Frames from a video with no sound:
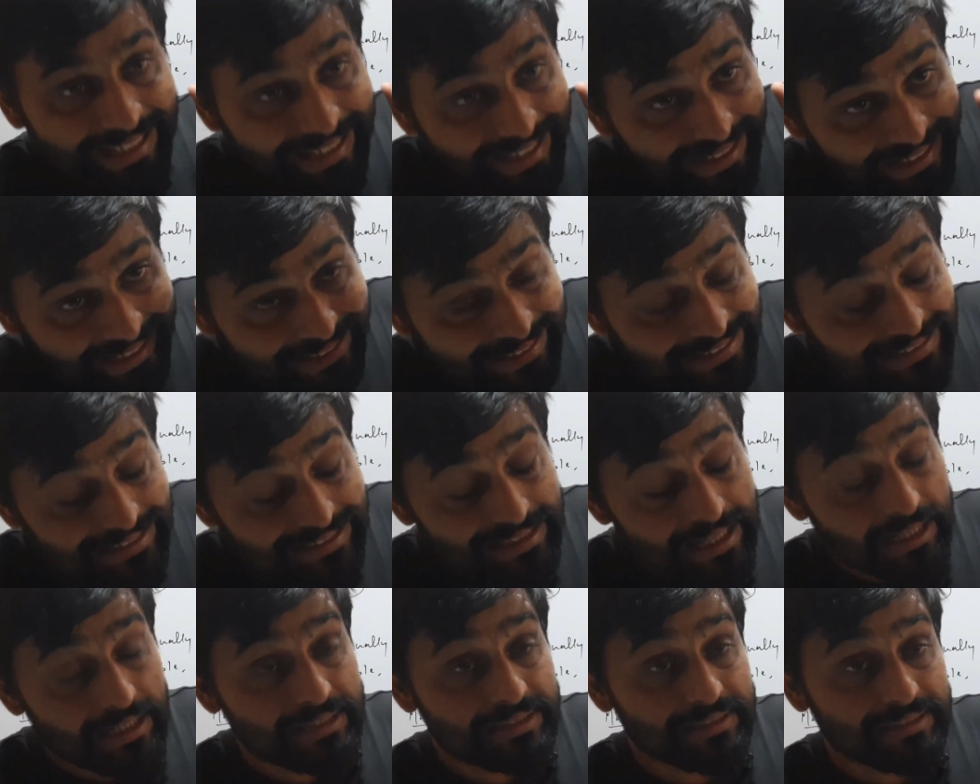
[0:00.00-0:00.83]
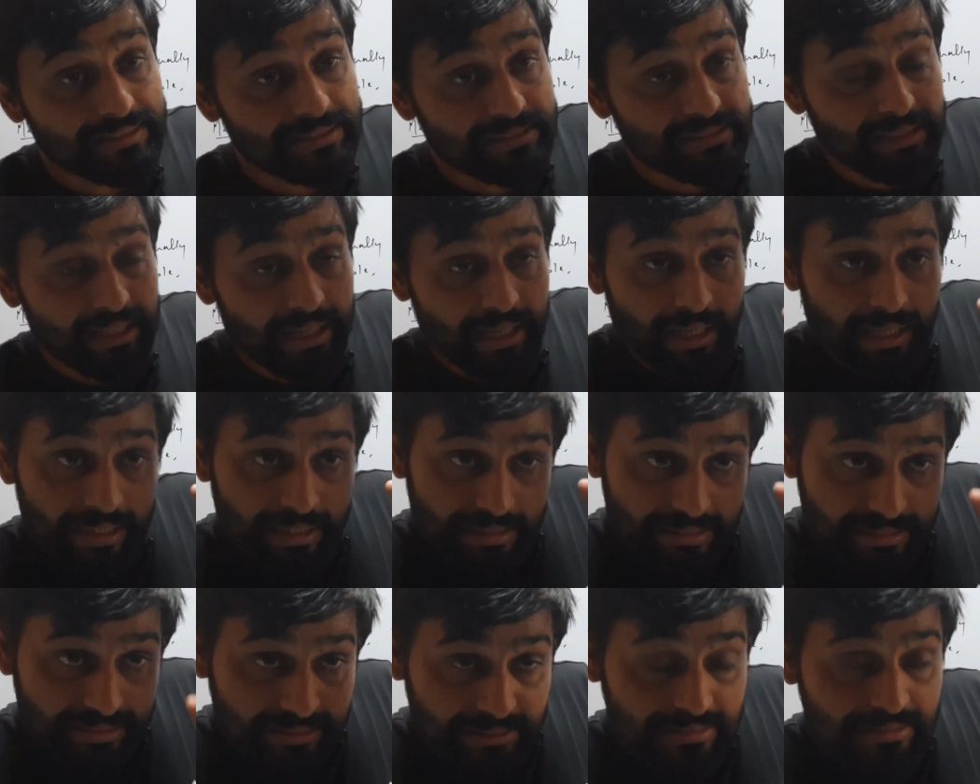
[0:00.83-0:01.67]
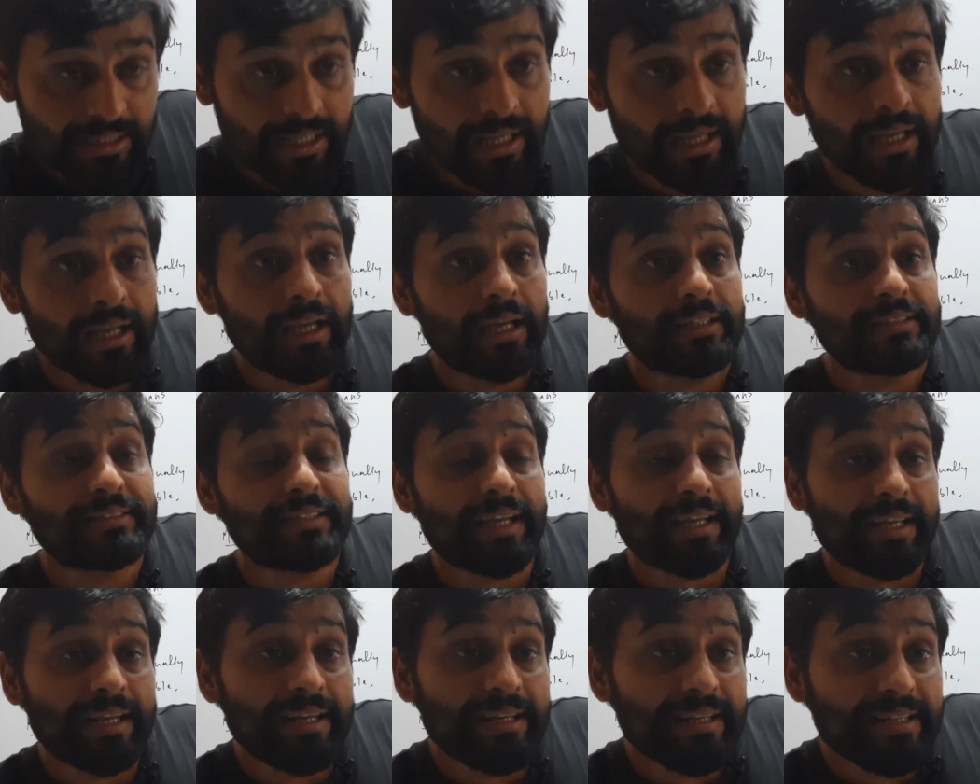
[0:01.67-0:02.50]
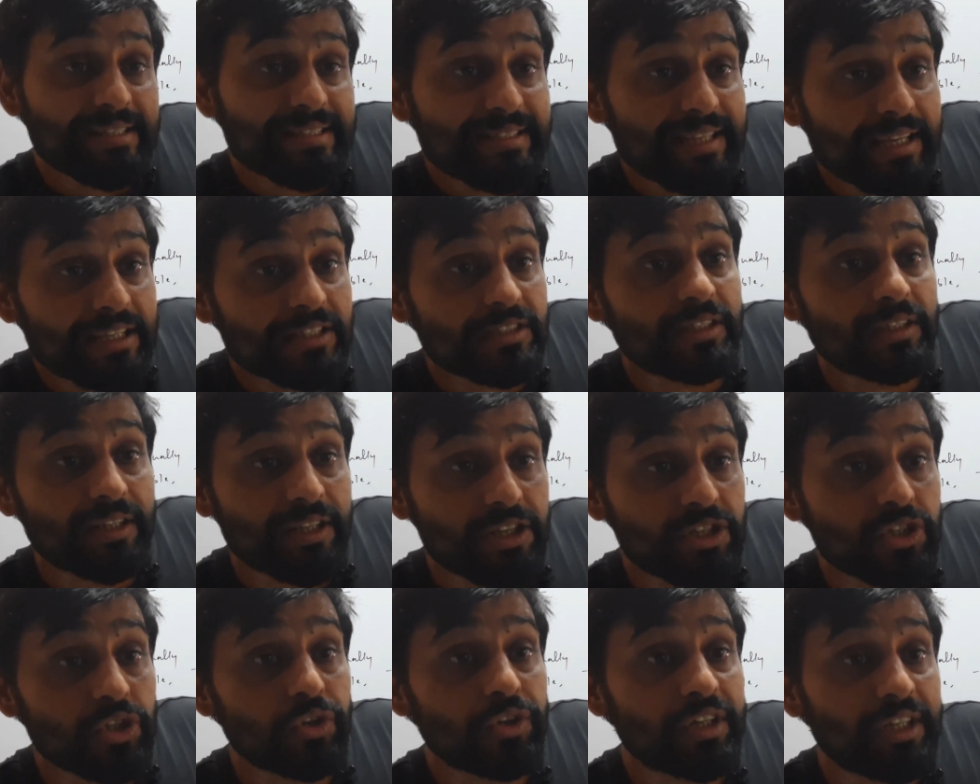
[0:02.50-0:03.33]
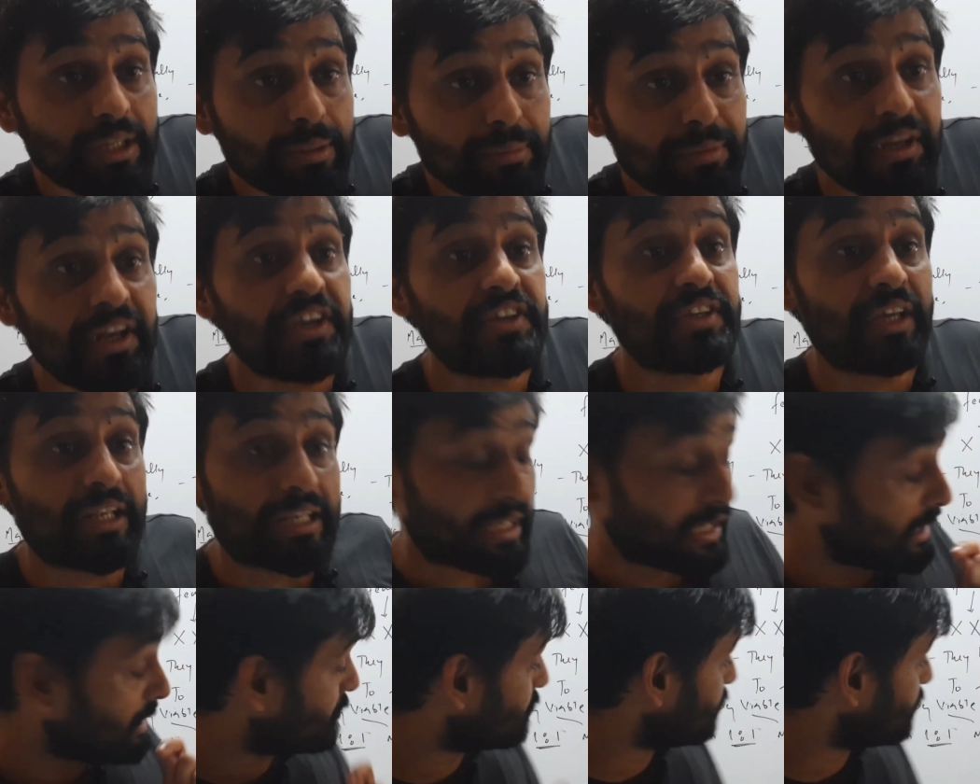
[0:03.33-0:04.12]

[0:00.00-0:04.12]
second uh, secondary sex ratio determination.